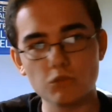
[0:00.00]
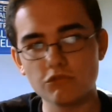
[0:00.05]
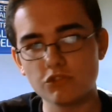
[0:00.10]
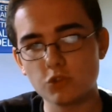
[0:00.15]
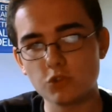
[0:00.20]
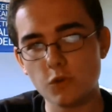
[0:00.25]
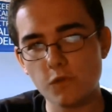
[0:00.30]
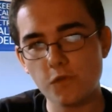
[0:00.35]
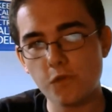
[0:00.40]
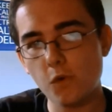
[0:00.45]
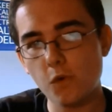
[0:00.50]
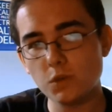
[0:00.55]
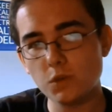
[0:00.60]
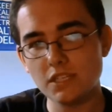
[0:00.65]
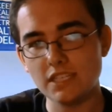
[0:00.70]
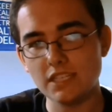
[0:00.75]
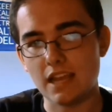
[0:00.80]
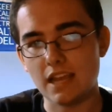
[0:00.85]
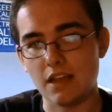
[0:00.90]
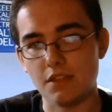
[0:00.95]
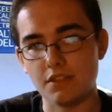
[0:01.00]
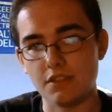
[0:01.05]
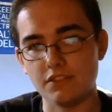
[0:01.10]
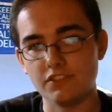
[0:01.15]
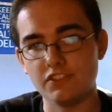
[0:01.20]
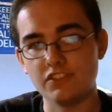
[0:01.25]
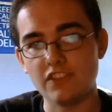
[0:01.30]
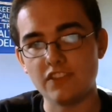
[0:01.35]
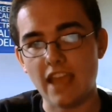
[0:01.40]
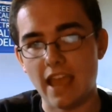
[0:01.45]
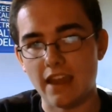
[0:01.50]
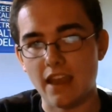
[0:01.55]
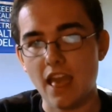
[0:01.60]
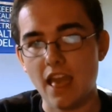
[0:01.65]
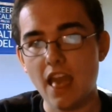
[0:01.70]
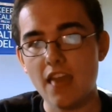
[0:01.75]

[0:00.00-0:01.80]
restore 14 health instead.